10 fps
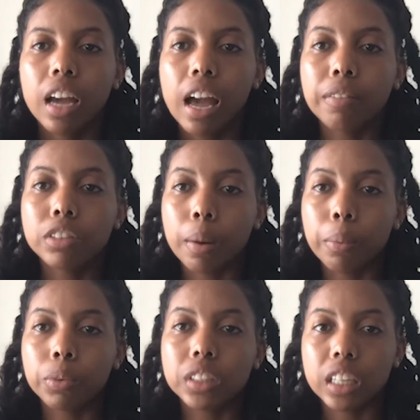have
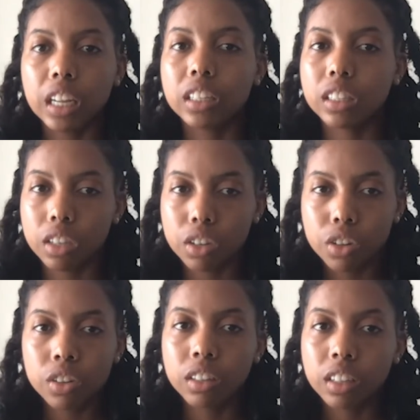trouble sitting
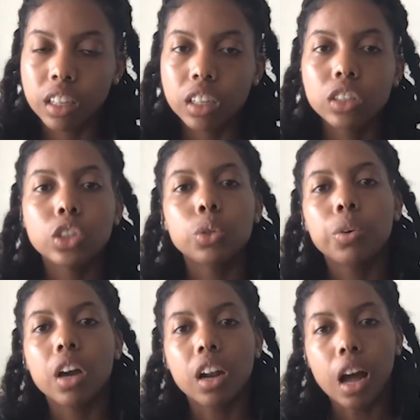still,
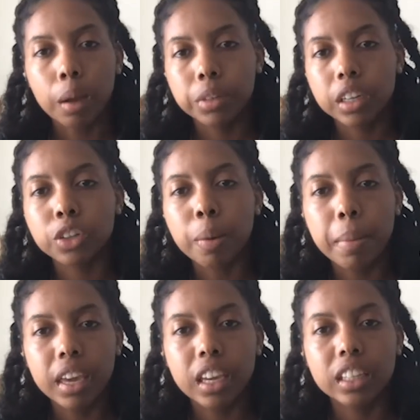chewing on objects, or
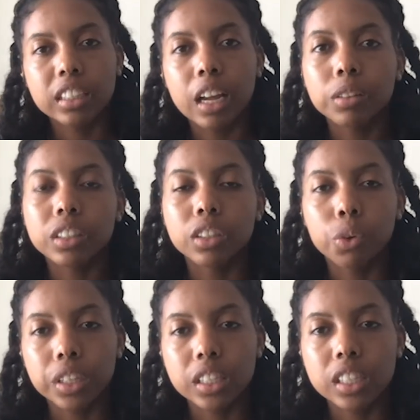making sounds and
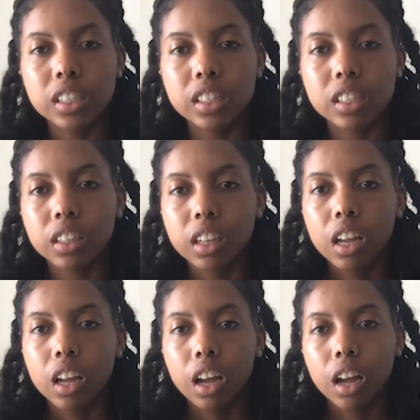noises.
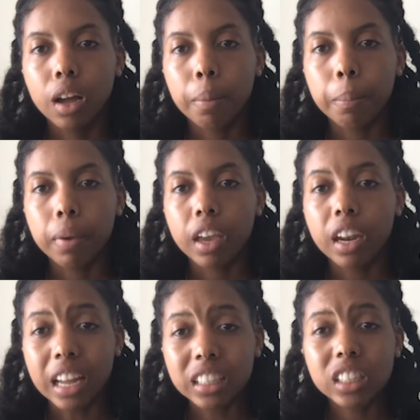And
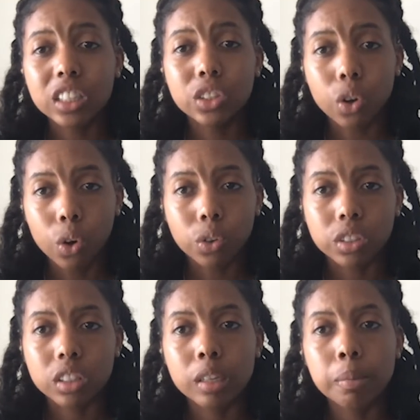as an
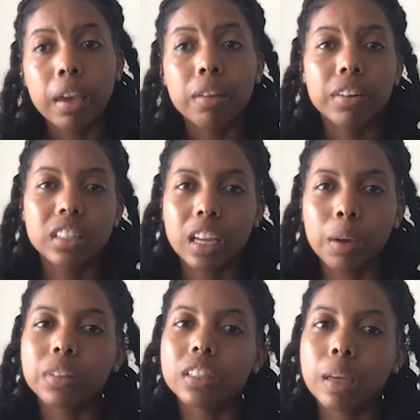adult, you may
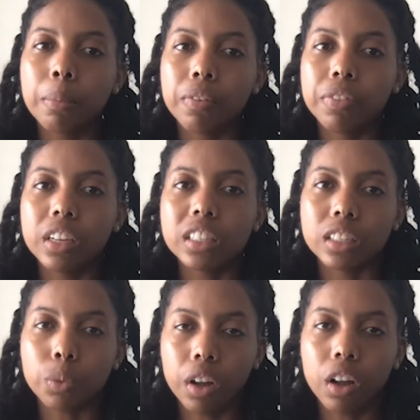resonate with some of these
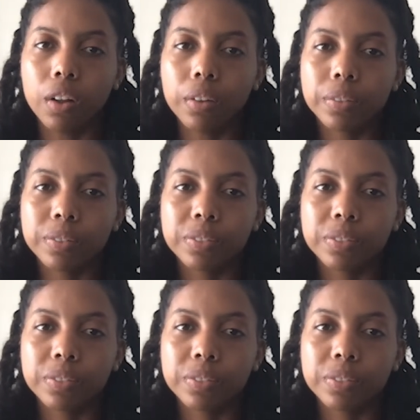as well.